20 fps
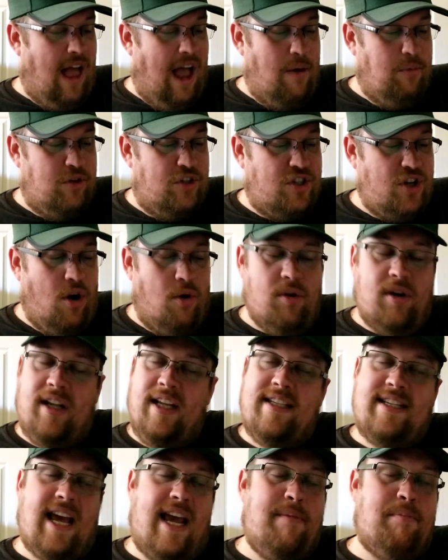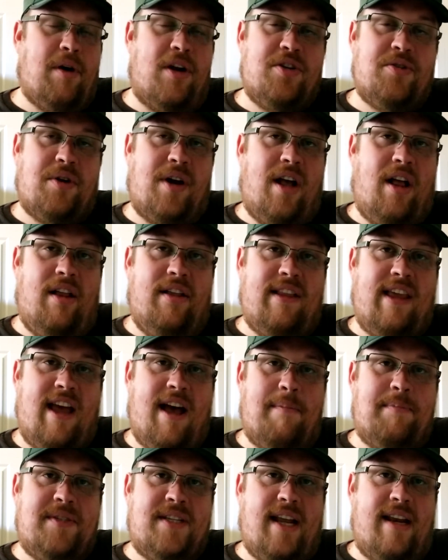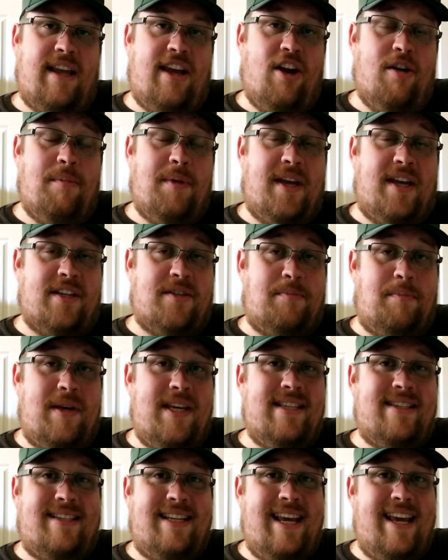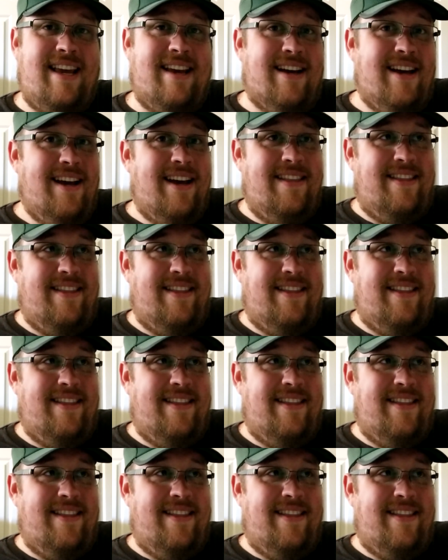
I would totally take Montreal in the upset here because B C,